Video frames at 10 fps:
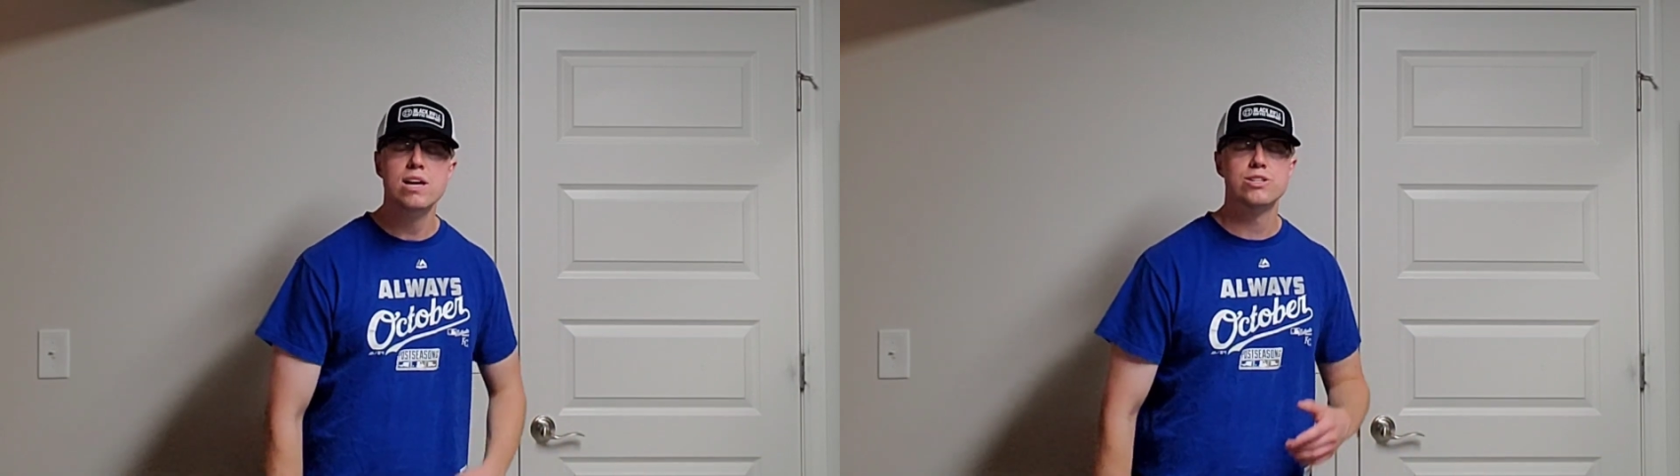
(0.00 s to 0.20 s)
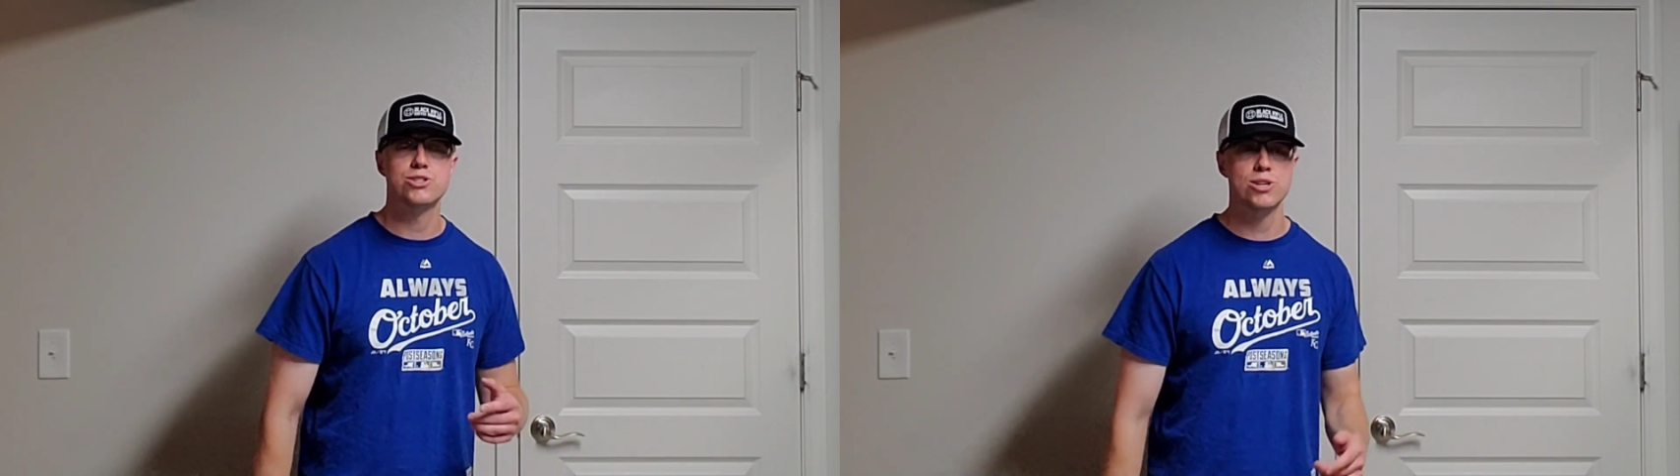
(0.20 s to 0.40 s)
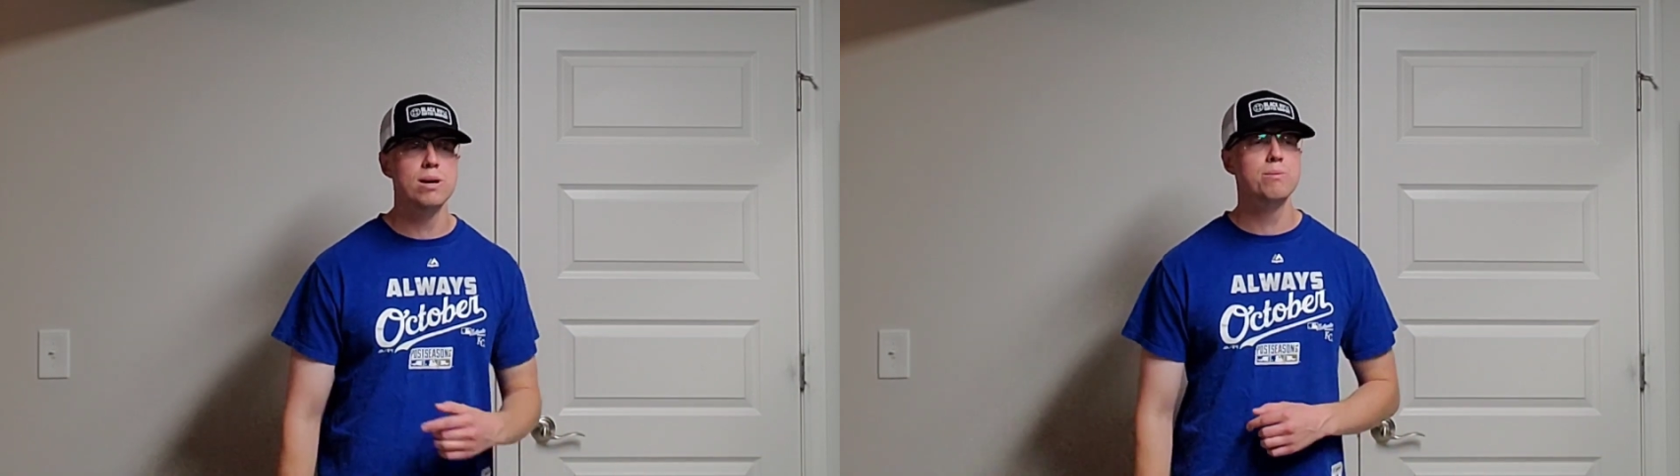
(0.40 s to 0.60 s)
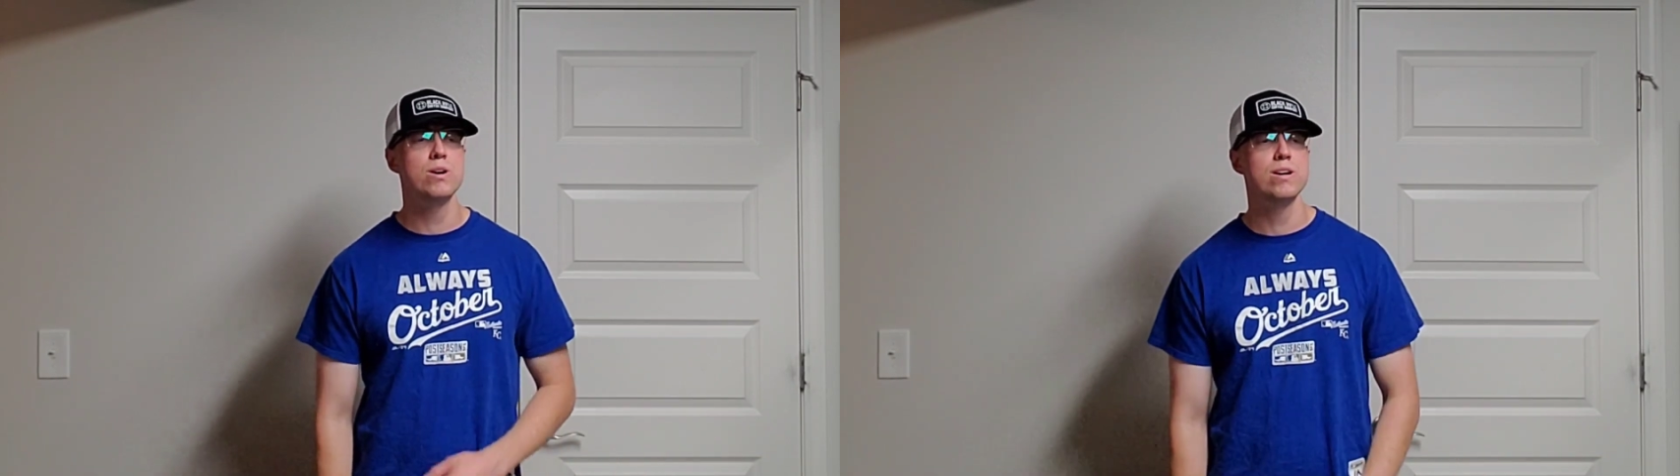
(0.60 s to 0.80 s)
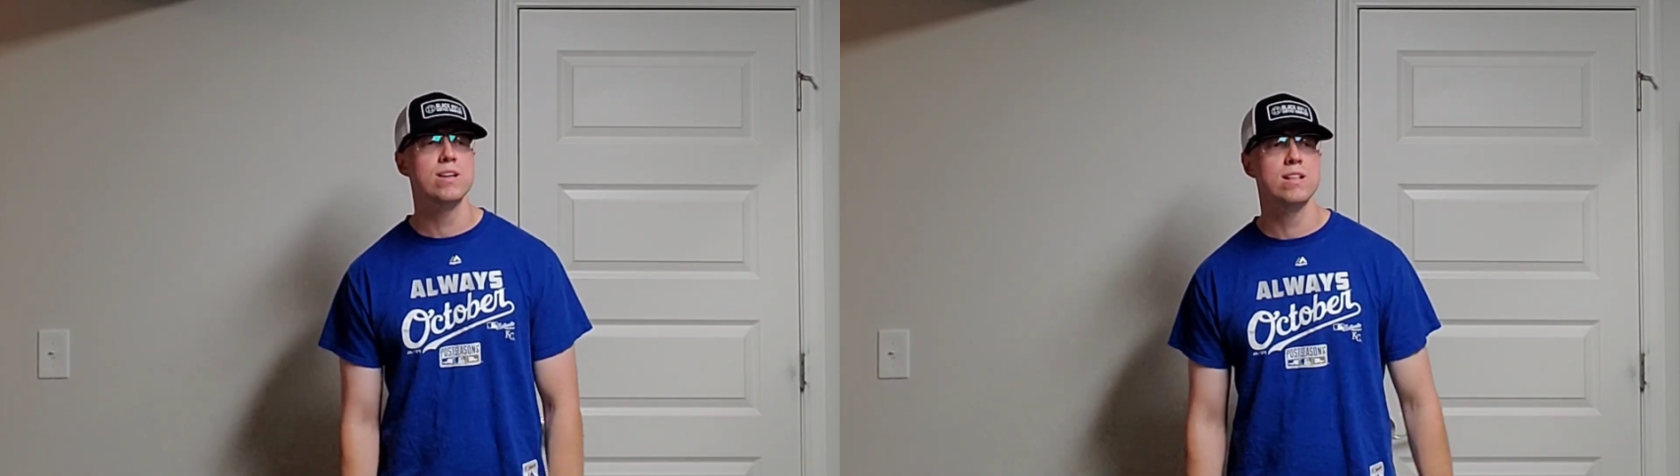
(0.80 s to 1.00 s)

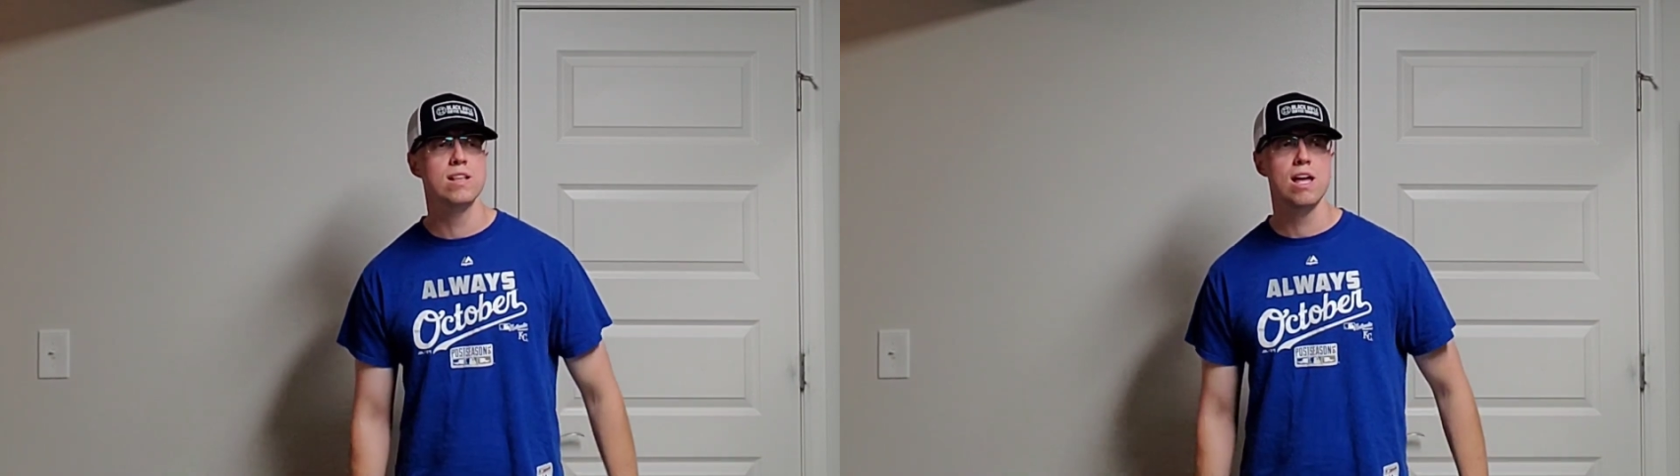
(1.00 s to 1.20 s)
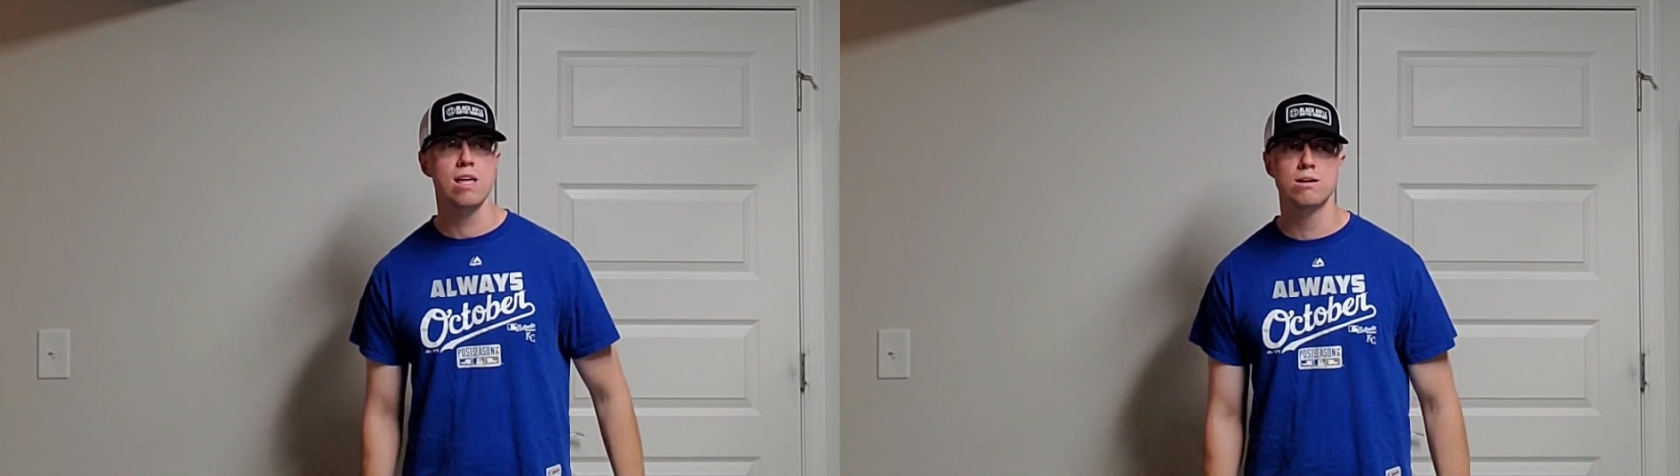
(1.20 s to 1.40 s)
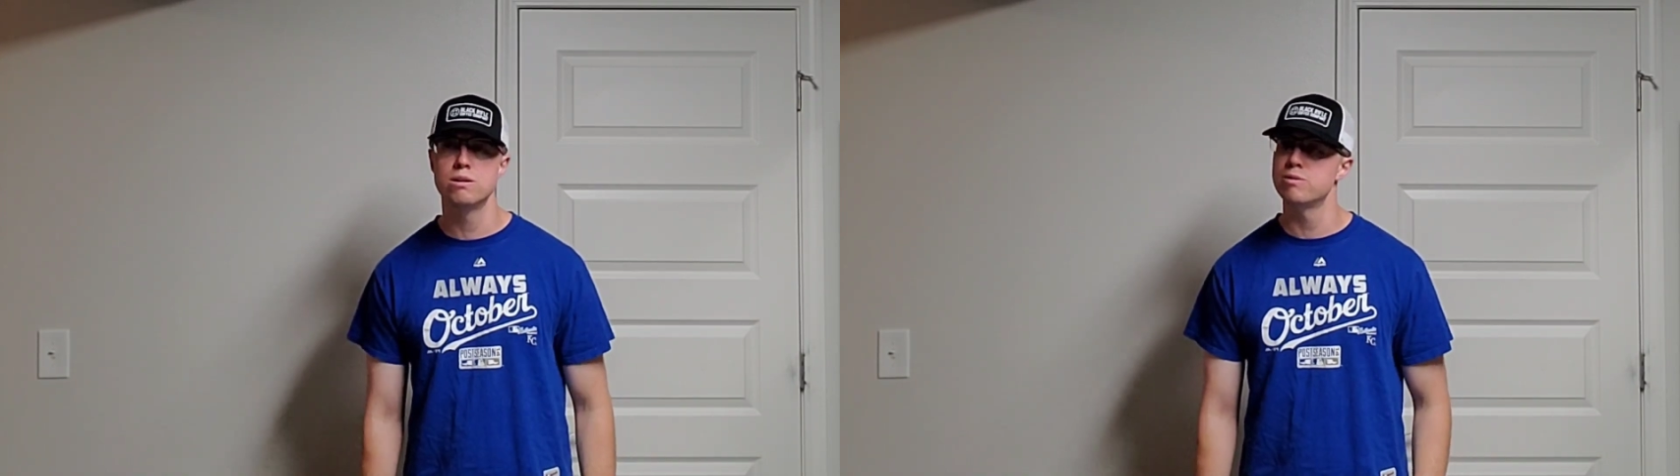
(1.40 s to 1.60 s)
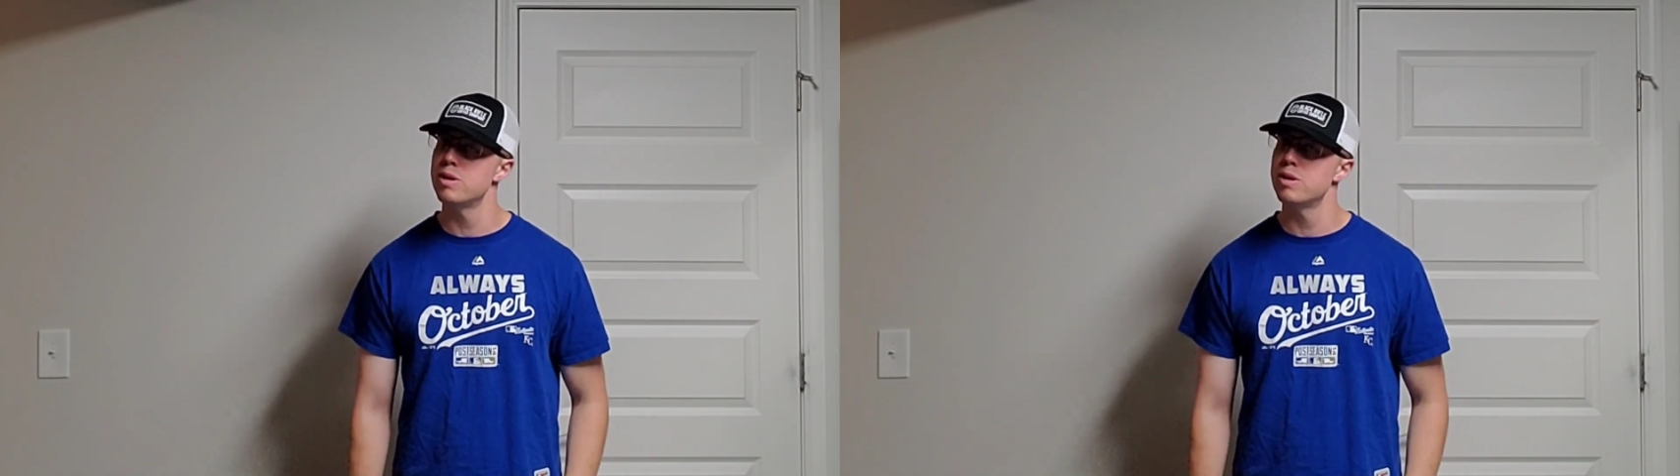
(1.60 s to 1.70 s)
Someone to love